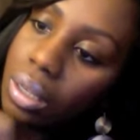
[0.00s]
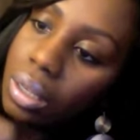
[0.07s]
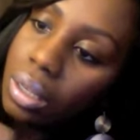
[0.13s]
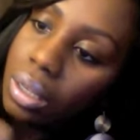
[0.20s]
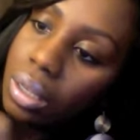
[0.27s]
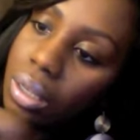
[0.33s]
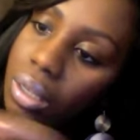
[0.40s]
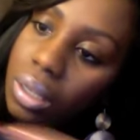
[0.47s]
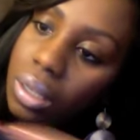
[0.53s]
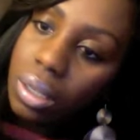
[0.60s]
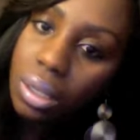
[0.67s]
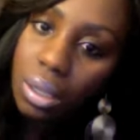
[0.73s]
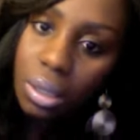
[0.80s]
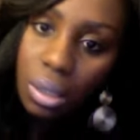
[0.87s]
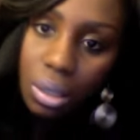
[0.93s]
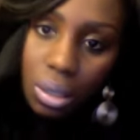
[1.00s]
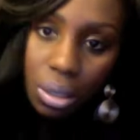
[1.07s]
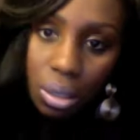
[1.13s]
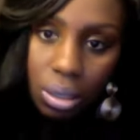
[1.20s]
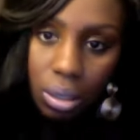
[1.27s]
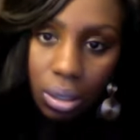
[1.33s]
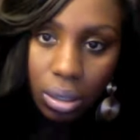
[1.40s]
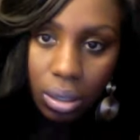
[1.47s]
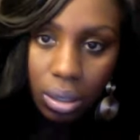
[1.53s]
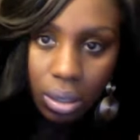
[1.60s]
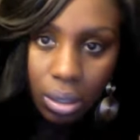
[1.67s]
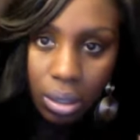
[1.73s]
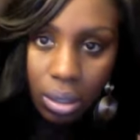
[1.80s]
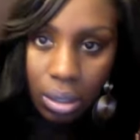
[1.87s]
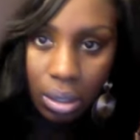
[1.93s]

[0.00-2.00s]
Nobody speaks.